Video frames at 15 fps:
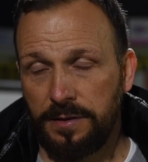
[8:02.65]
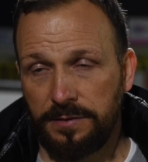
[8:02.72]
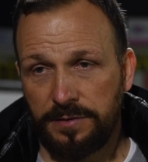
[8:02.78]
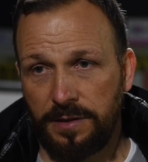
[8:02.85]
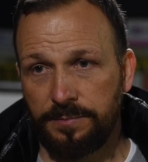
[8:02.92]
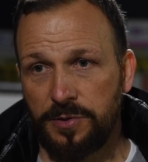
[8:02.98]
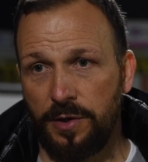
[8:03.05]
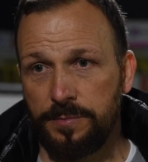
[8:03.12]

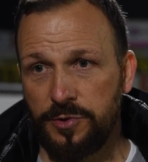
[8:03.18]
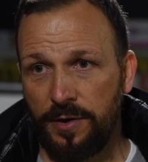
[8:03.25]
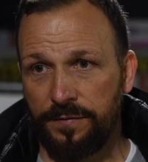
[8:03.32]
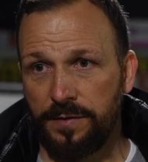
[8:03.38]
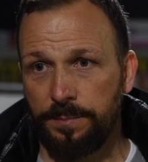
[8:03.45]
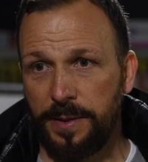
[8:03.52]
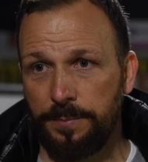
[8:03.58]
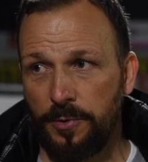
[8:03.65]
Sometimes you have
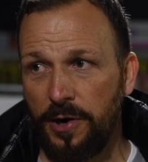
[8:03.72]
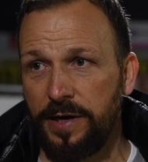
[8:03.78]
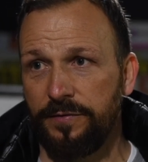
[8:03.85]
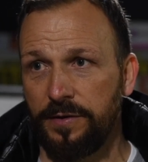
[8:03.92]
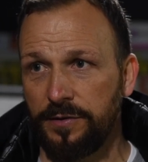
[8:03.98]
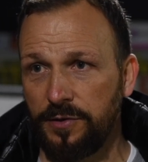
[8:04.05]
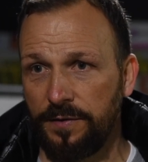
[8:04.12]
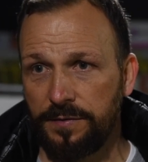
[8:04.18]
to be
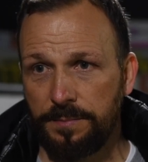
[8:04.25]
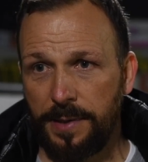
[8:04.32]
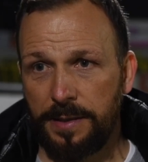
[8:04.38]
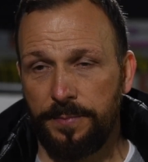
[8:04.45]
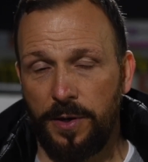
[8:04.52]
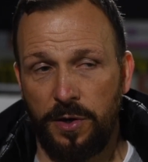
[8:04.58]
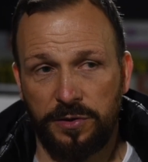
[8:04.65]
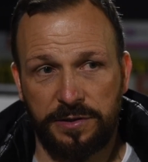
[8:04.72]
braver and you have to make
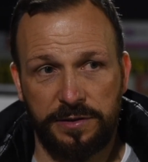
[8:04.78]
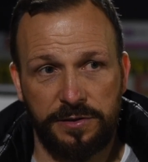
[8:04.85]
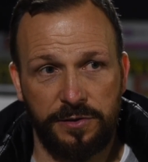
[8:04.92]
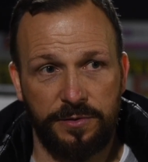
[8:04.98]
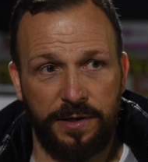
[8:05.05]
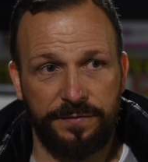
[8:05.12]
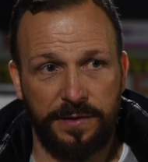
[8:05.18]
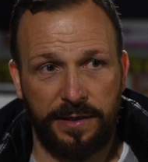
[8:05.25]
passes and
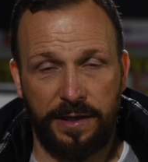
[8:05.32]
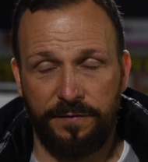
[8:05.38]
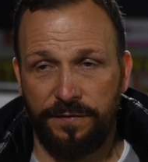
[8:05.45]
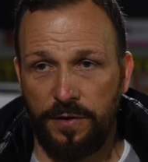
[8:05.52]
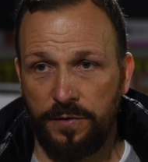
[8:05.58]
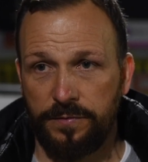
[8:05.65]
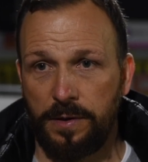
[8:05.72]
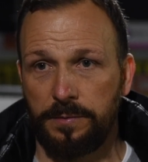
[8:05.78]
you have to get
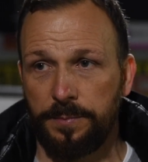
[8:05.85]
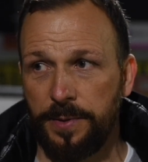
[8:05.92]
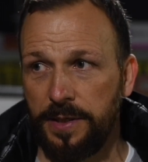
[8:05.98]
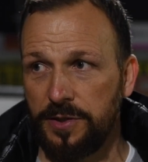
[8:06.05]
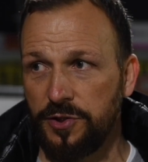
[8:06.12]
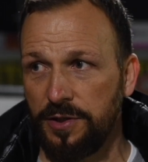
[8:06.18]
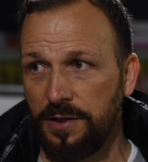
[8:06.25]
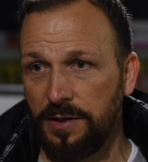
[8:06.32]
further up the
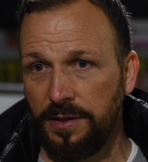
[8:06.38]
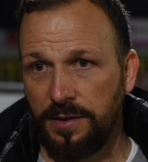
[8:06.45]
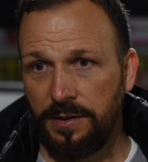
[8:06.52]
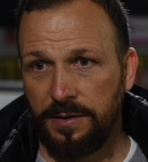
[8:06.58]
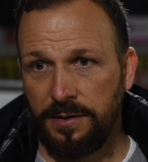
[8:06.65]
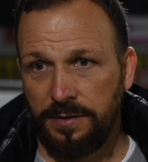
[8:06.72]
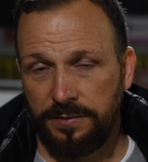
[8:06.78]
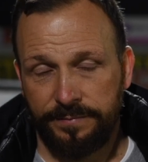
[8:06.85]
pitch
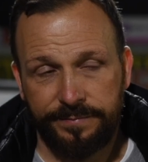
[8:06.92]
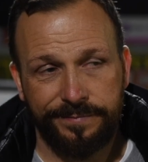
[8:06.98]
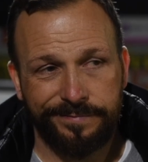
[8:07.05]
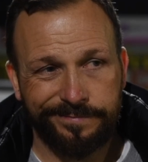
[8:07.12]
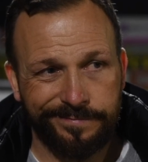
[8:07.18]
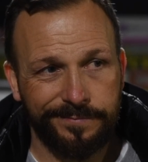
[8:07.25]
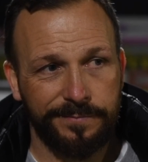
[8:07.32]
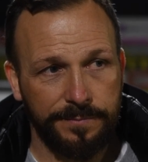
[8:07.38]

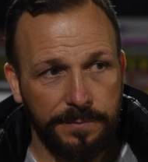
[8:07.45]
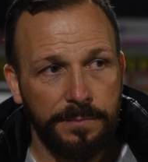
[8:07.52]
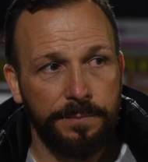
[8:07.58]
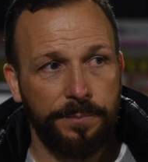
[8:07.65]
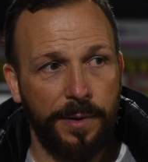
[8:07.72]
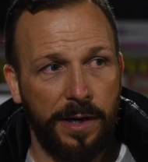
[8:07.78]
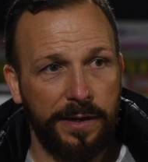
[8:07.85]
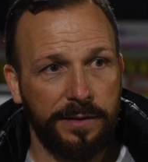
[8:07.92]

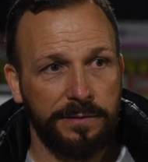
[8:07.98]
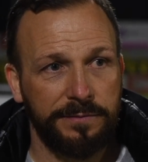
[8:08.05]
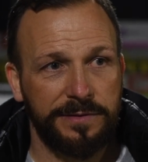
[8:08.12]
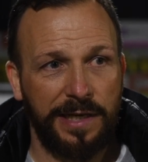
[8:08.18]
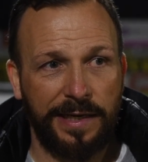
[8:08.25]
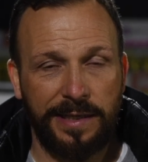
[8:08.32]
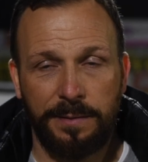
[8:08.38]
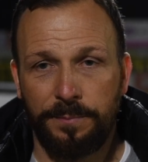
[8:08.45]
by
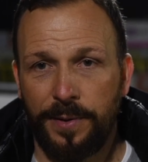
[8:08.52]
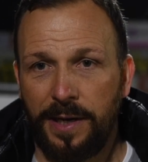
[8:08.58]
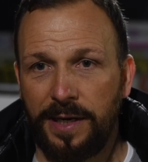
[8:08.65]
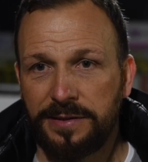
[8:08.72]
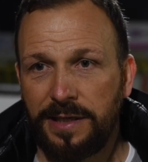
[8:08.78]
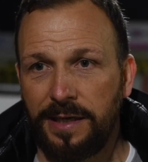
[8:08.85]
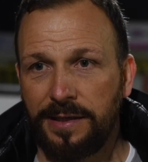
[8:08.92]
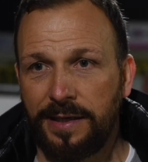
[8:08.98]
taking
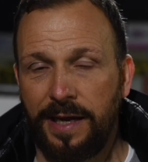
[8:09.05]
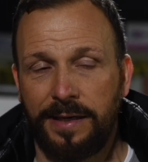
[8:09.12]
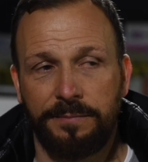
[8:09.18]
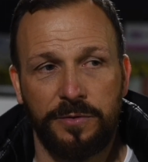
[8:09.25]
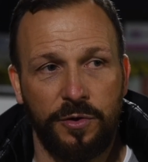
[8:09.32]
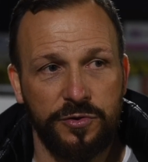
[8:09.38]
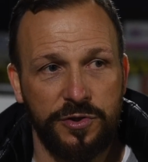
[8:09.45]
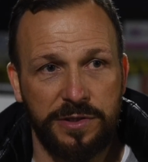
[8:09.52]
players out of the game,
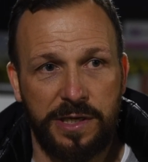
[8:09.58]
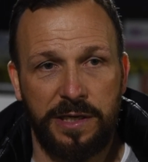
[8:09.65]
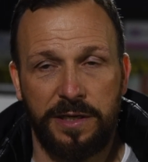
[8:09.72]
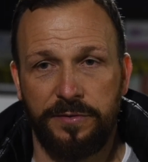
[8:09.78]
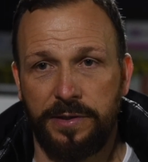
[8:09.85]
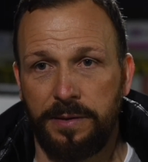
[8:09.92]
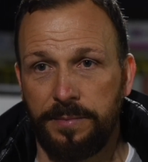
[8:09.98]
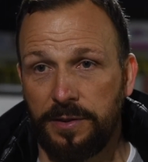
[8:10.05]
not just
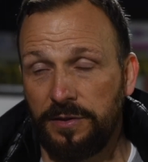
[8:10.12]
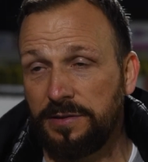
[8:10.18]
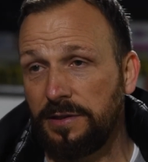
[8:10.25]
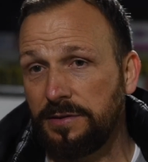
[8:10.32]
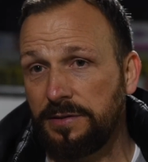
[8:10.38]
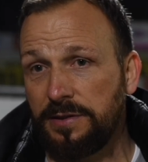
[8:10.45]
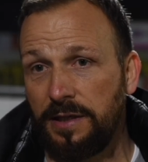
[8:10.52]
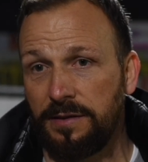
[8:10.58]
clearing it, because
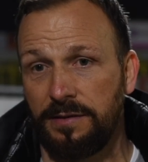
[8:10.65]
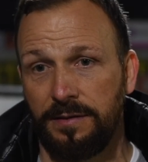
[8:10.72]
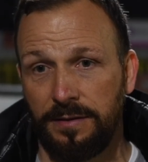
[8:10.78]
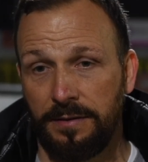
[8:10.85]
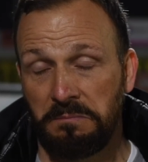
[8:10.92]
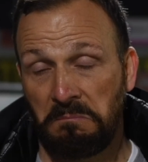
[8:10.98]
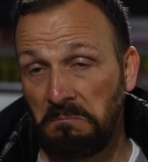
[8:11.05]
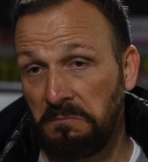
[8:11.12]
as I said,
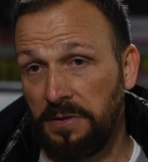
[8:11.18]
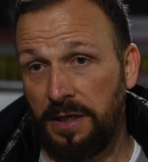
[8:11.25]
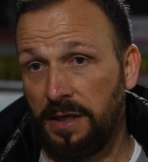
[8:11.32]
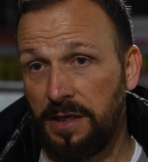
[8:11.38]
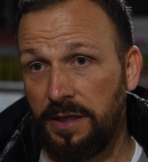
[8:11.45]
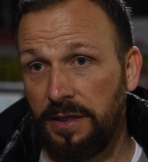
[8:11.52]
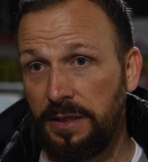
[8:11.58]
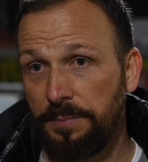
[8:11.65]
they're
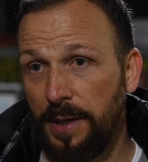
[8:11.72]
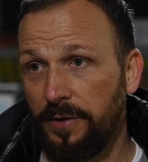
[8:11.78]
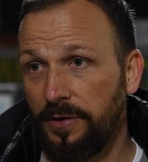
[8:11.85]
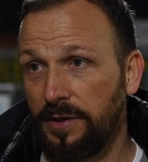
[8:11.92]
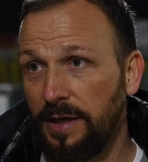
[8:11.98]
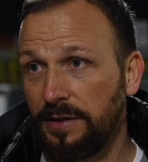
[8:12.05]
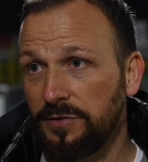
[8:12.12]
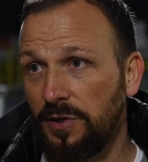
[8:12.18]
clearly better
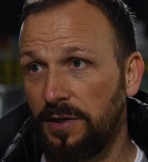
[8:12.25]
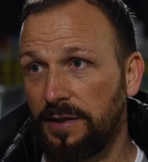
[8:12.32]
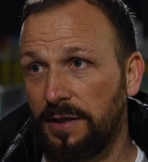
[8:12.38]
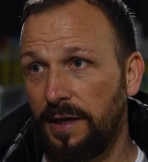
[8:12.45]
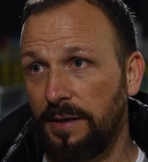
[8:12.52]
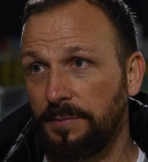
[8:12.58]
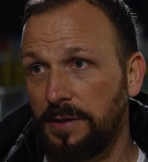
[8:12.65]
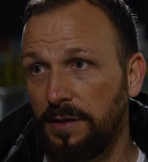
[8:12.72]
at that side of the
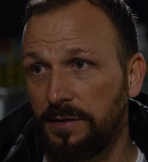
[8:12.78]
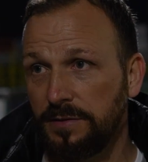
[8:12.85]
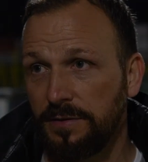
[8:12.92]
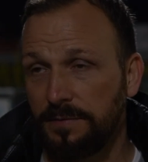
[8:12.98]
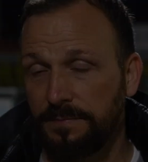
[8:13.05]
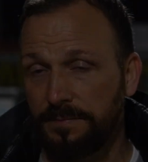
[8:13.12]
game than us.